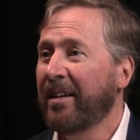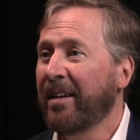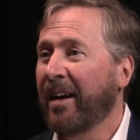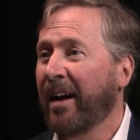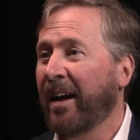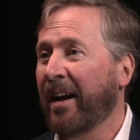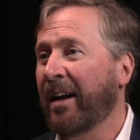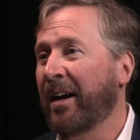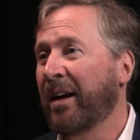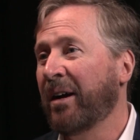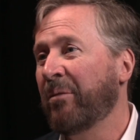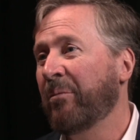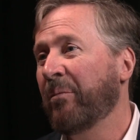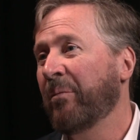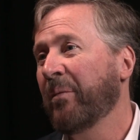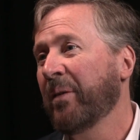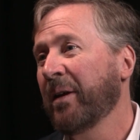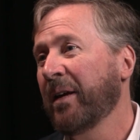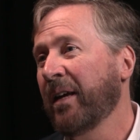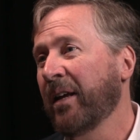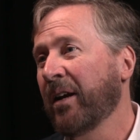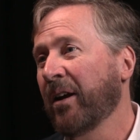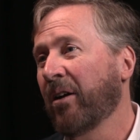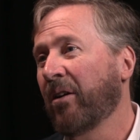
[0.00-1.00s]

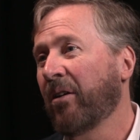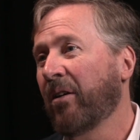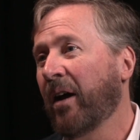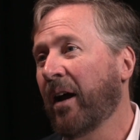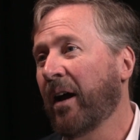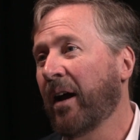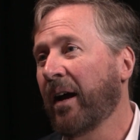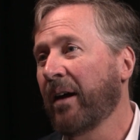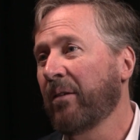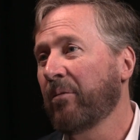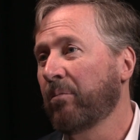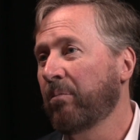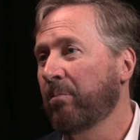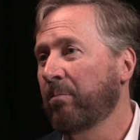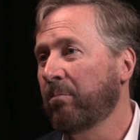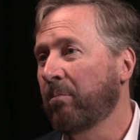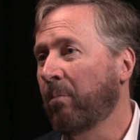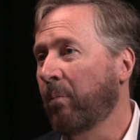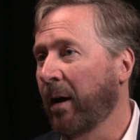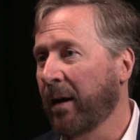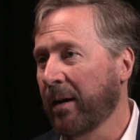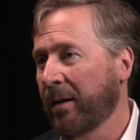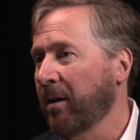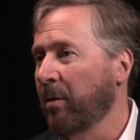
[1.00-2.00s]

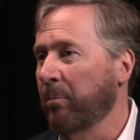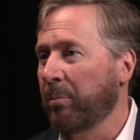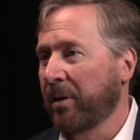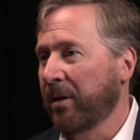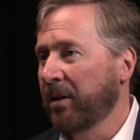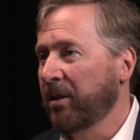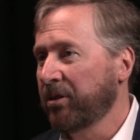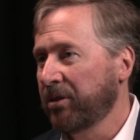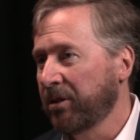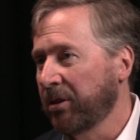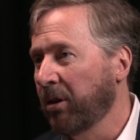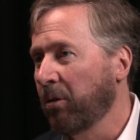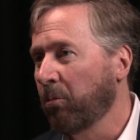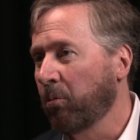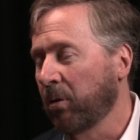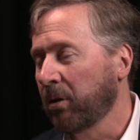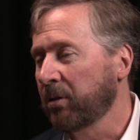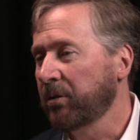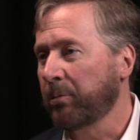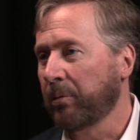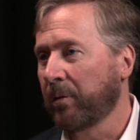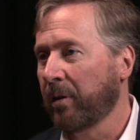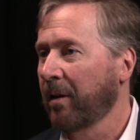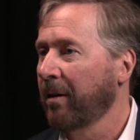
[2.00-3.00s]
My company, as you know,
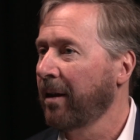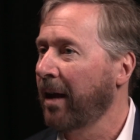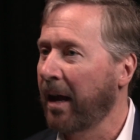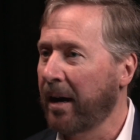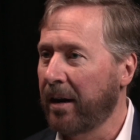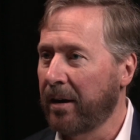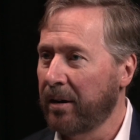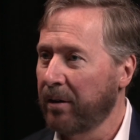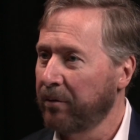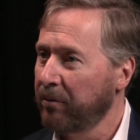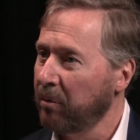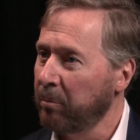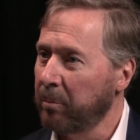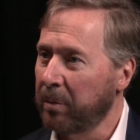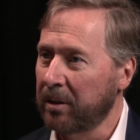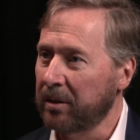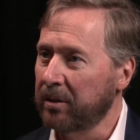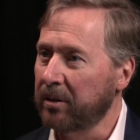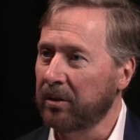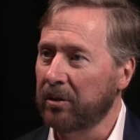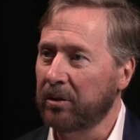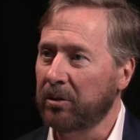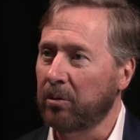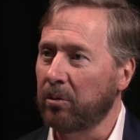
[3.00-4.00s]
works with a lot of different
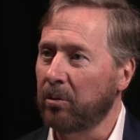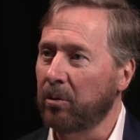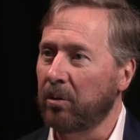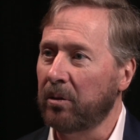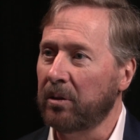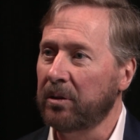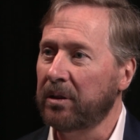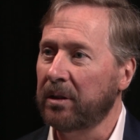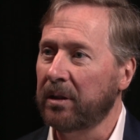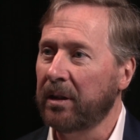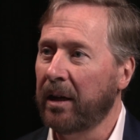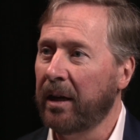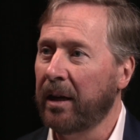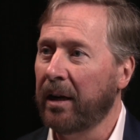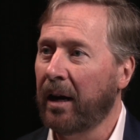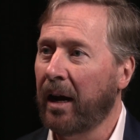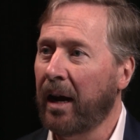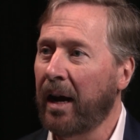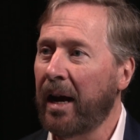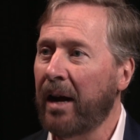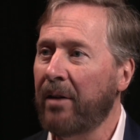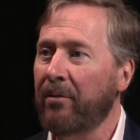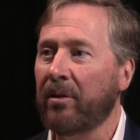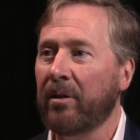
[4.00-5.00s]
business schools, and
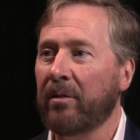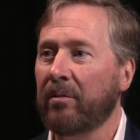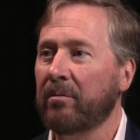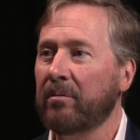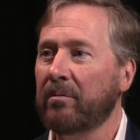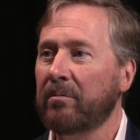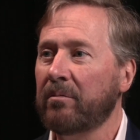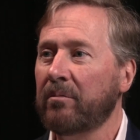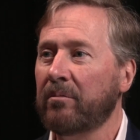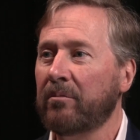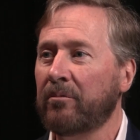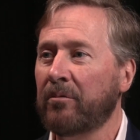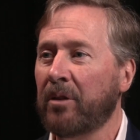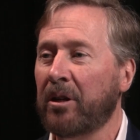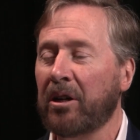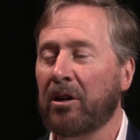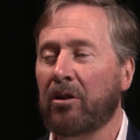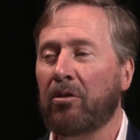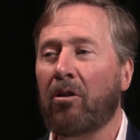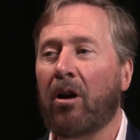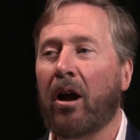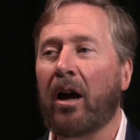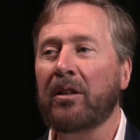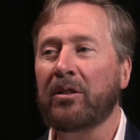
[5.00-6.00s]
I haven't run
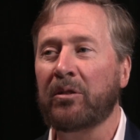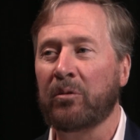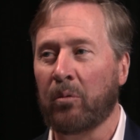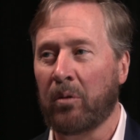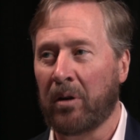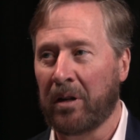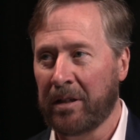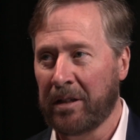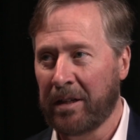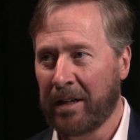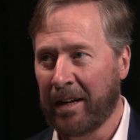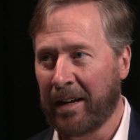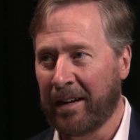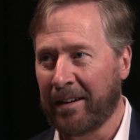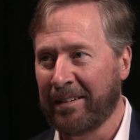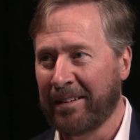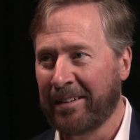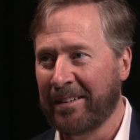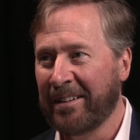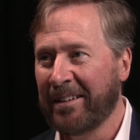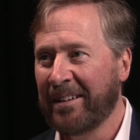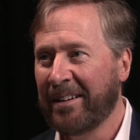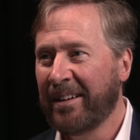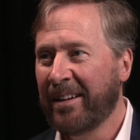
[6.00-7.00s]
across one yet
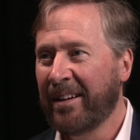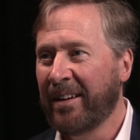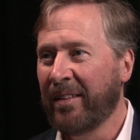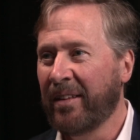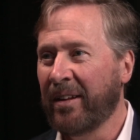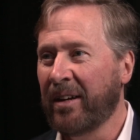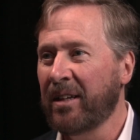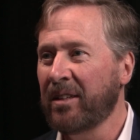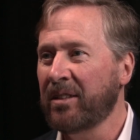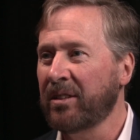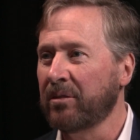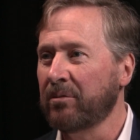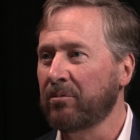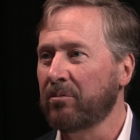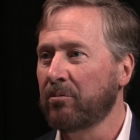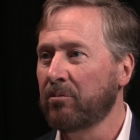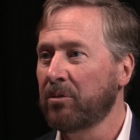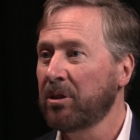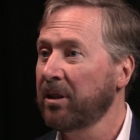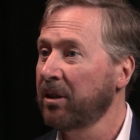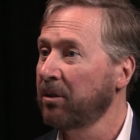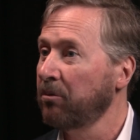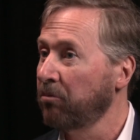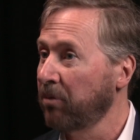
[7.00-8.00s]
that isn't
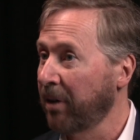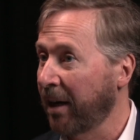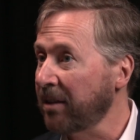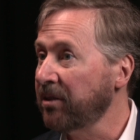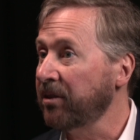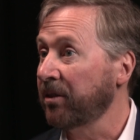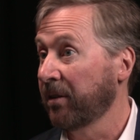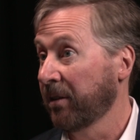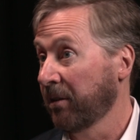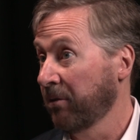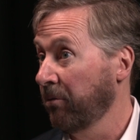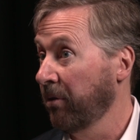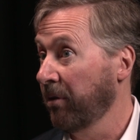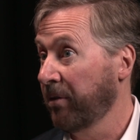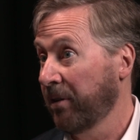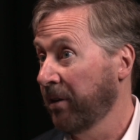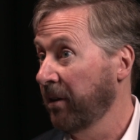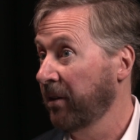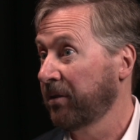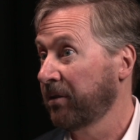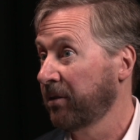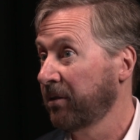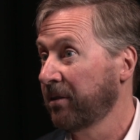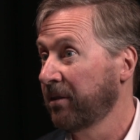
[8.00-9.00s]
really wrestling with
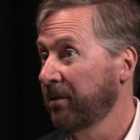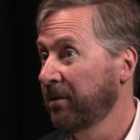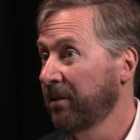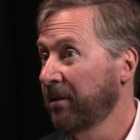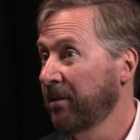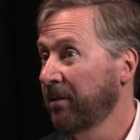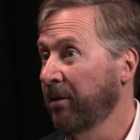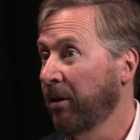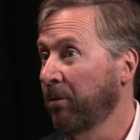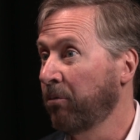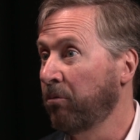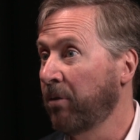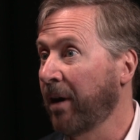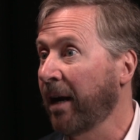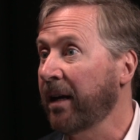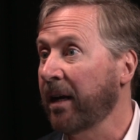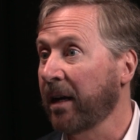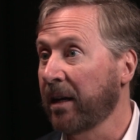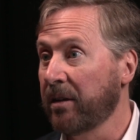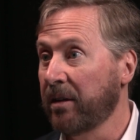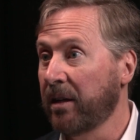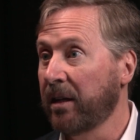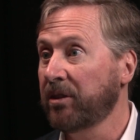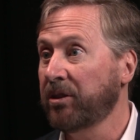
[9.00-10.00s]
this, a
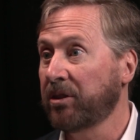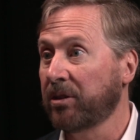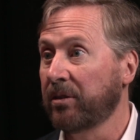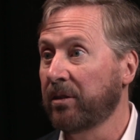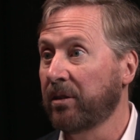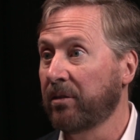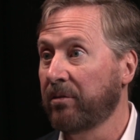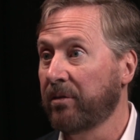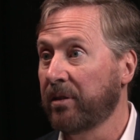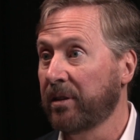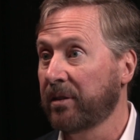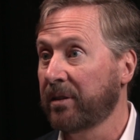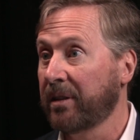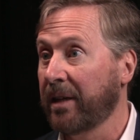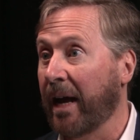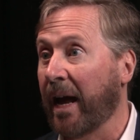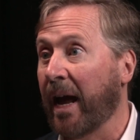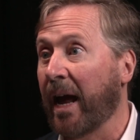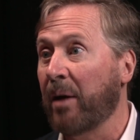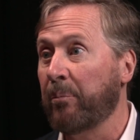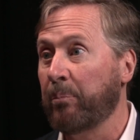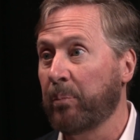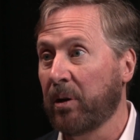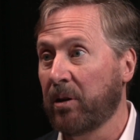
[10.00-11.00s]
recognition of this
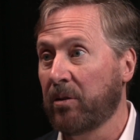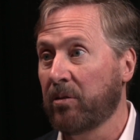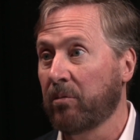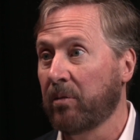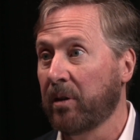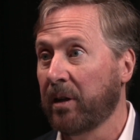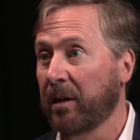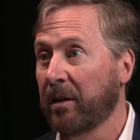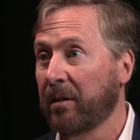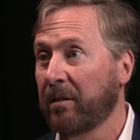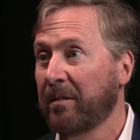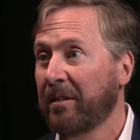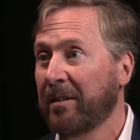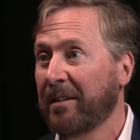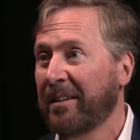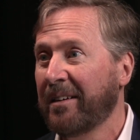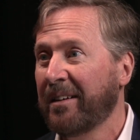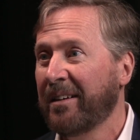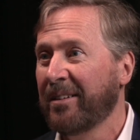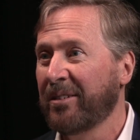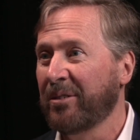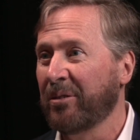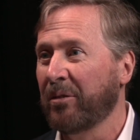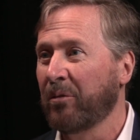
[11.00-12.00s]
gap between
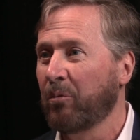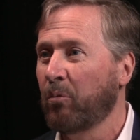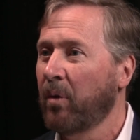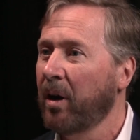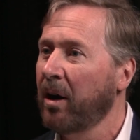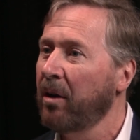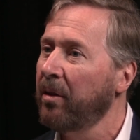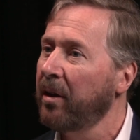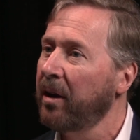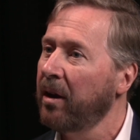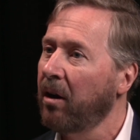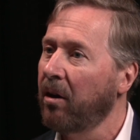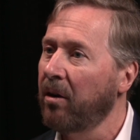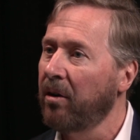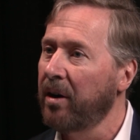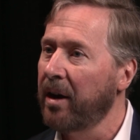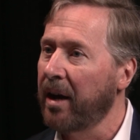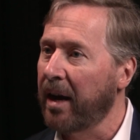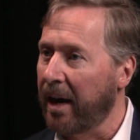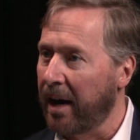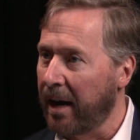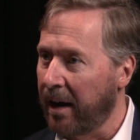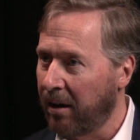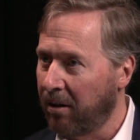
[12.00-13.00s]
sort of where they are
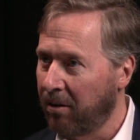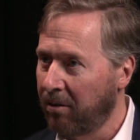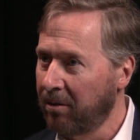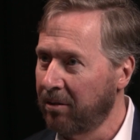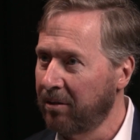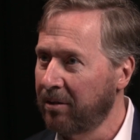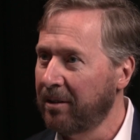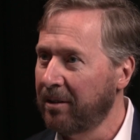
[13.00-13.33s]
now